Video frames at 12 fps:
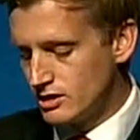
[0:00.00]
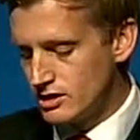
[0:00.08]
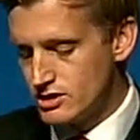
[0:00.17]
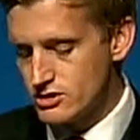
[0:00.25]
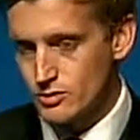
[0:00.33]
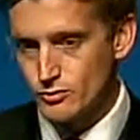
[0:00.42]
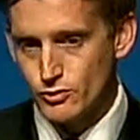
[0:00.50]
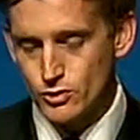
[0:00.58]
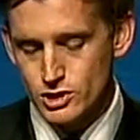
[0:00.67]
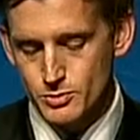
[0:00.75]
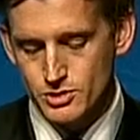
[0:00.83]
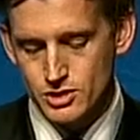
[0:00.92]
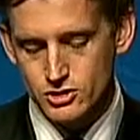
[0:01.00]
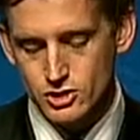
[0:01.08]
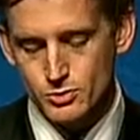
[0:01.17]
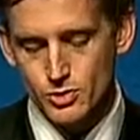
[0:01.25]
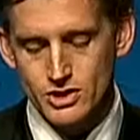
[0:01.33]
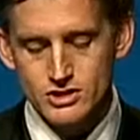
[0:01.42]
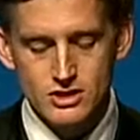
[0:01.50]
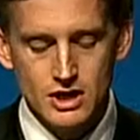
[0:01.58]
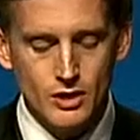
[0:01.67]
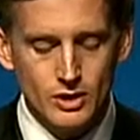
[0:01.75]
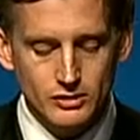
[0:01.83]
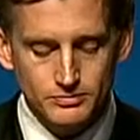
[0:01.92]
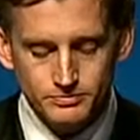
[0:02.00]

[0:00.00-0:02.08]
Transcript: is some 40 percentage points lower.